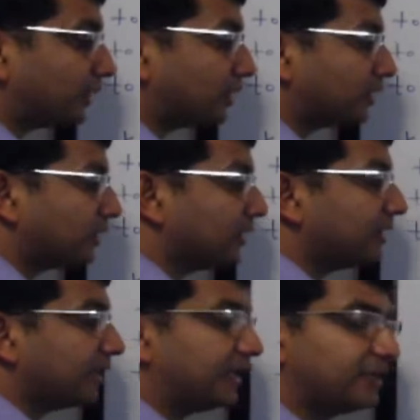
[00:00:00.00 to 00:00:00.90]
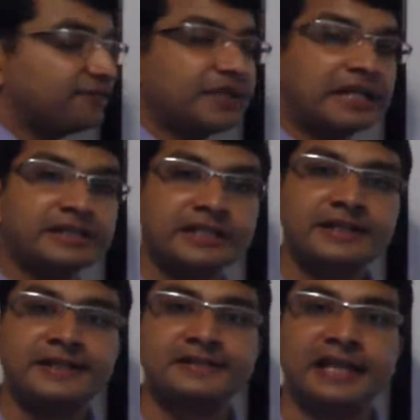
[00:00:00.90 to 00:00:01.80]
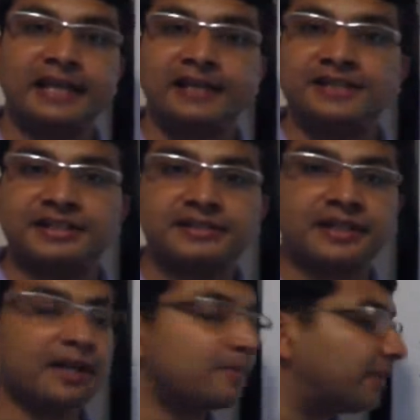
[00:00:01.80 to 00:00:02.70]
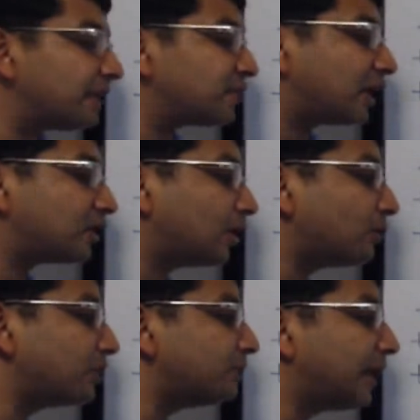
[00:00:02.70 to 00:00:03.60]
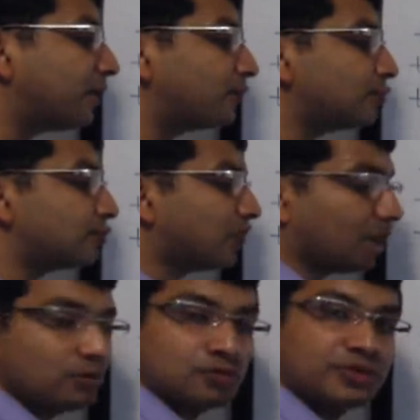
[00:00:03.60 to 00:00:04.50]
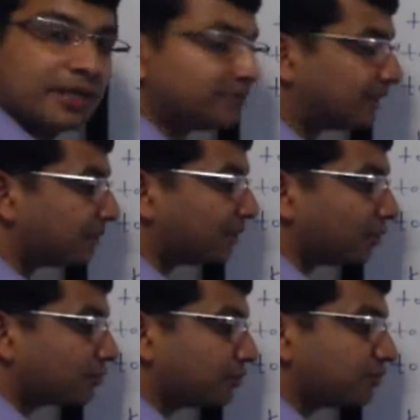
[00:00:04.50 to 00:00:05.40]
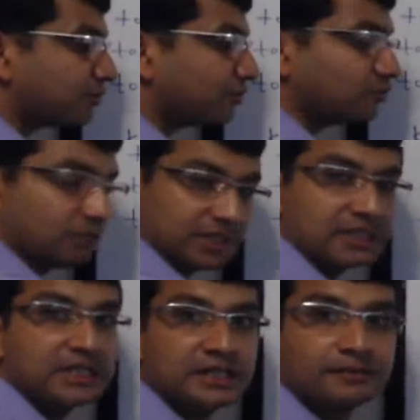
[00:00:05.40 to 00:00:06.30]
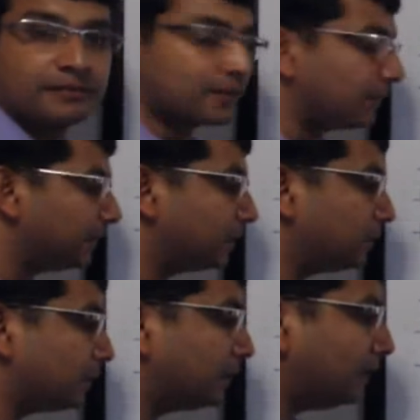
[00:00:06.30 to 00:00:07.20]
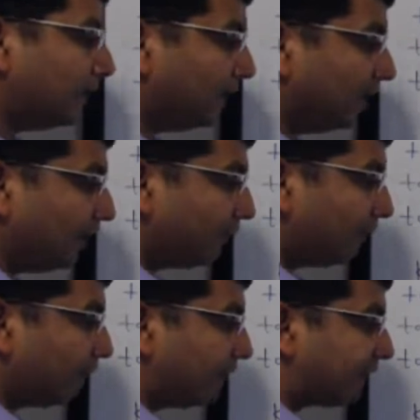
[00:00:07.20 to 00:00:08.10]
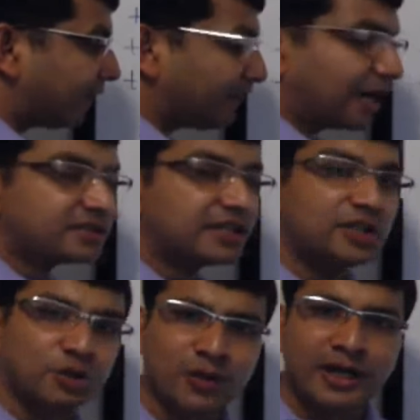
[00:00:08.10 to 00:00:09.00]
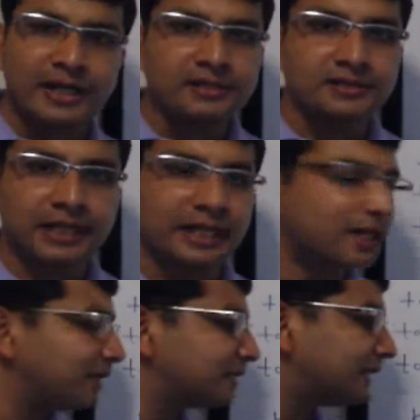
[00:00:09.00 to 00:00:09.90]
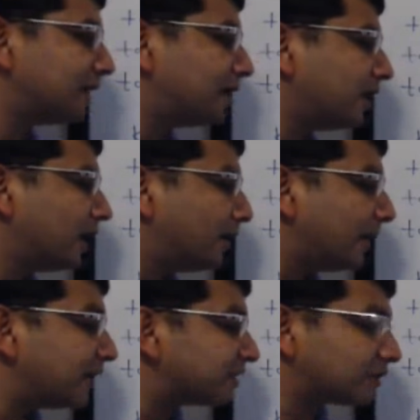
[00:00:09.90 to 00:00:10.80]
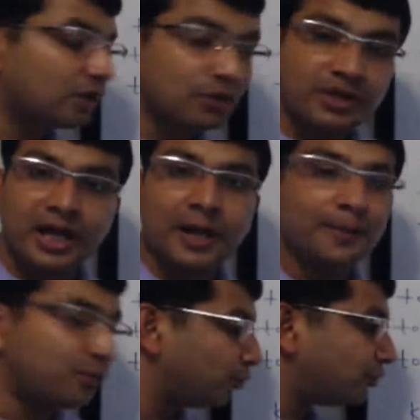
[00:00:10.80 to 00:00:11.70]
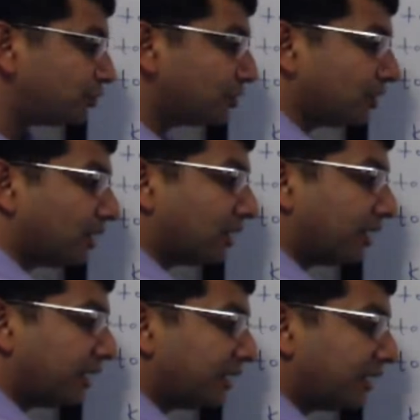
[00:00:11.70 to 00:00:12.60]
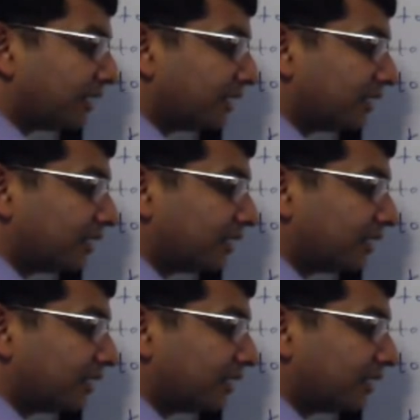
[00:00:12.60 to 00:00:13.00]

part. And if Chelsea ji is saying it, she'll say main chahta hoon ki main kuch khaun, same thing, because she's removed the ki. Okay, if I'm asking you guys, right, I'll say main chahta hoon ki aap kuch khaen.